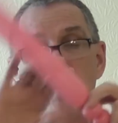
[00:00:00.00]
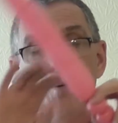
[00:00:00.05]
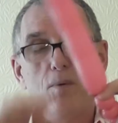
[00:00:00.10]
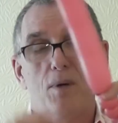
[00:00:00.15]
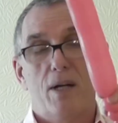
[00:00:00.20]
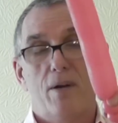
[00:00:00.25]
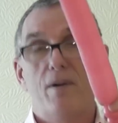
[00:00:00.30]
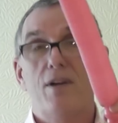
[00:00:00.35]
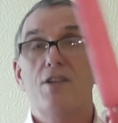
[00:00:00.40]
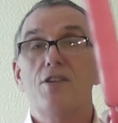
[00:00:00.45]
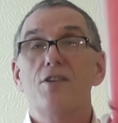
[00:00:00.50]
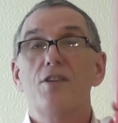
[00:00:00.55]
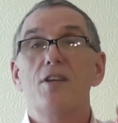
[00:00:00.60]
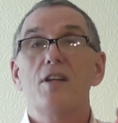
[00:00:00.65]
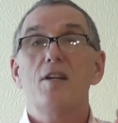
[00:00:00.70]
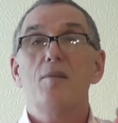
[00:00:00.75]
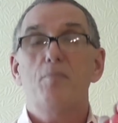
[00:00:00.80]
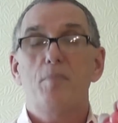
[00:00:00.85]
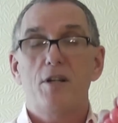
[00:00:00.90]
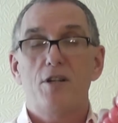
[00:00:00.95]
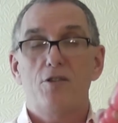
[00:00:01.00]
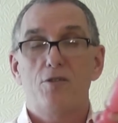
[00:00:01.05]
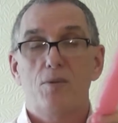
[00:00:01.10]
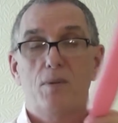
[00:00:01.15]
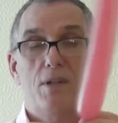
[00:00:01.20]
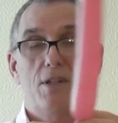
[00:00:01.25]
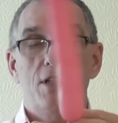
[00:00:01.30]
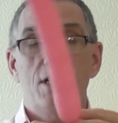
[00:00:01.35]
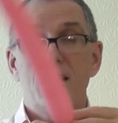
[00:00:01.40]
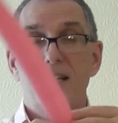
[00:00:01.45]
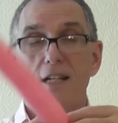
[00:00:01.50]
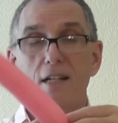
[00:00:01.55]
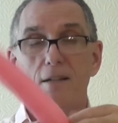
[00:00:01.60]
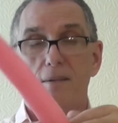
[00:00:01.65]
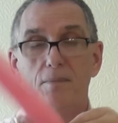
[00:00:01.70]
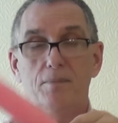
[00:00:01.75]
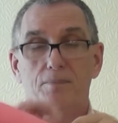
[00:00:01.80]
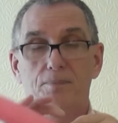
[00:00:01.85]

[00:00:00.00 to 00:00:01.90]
will go into the pinch twist here.